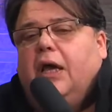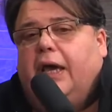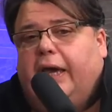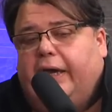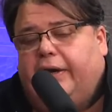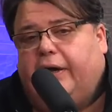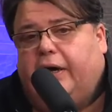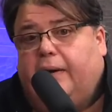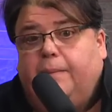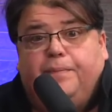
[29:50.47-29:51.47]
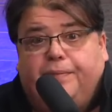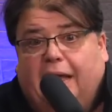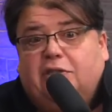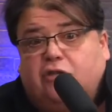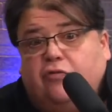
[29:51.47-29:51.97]
and
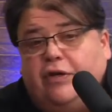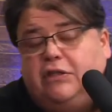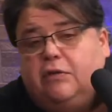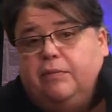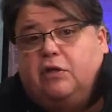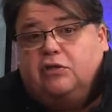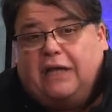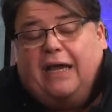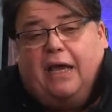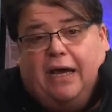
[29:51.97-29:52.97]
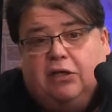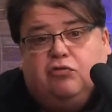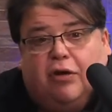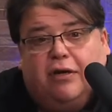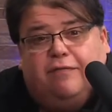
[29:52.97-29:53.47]
that's the reason, because I
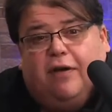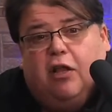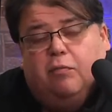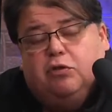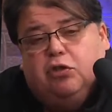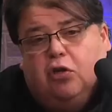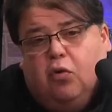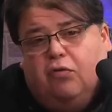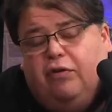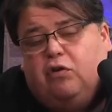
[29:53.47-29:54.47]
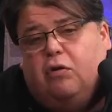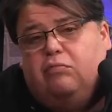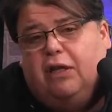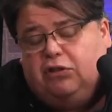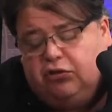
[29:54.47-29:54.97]
try to follow. But you know what, Rico? I'm
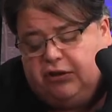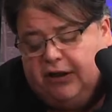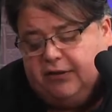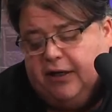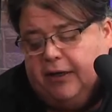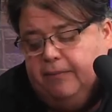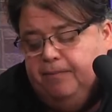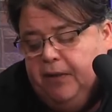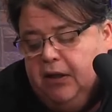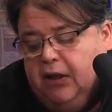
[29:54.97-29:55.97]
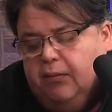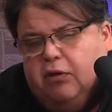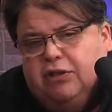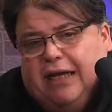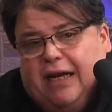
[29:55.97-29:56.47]
glad you said that,
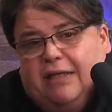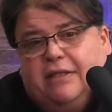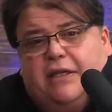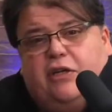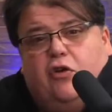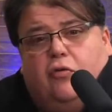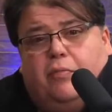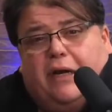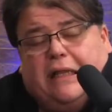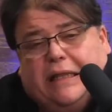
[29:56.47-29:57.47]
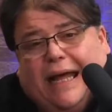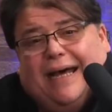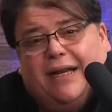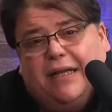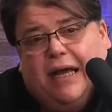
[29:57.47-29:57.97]
because that I didn't know. But a
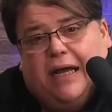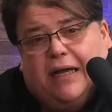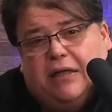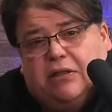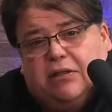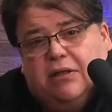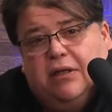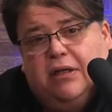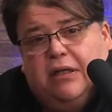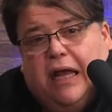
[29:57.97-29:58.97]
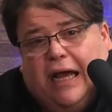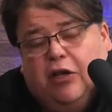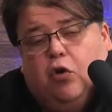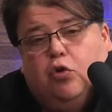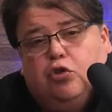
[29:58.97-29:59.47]
lot of guys, I
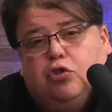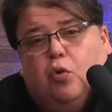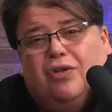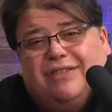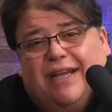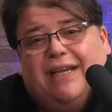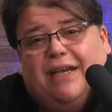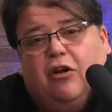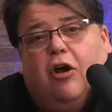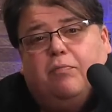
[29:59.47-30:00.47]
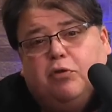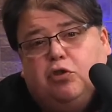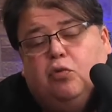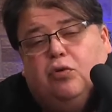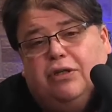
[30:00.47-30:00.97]
go to stores, they get
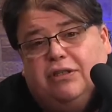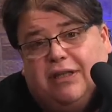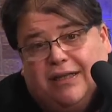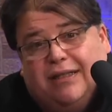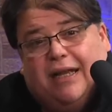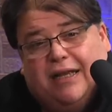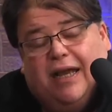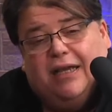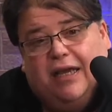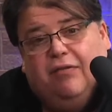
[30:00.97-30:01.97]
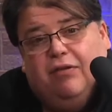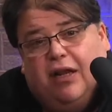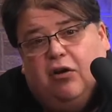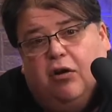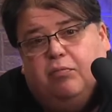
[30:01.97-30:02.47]
opportunities like that guy gave me
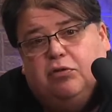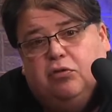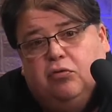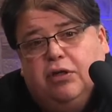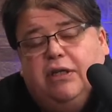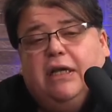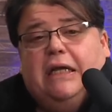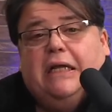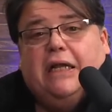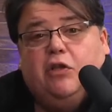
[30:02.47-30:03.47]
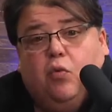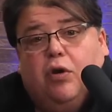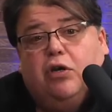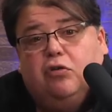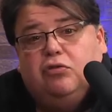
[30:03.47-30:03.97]
that opportunity. You want to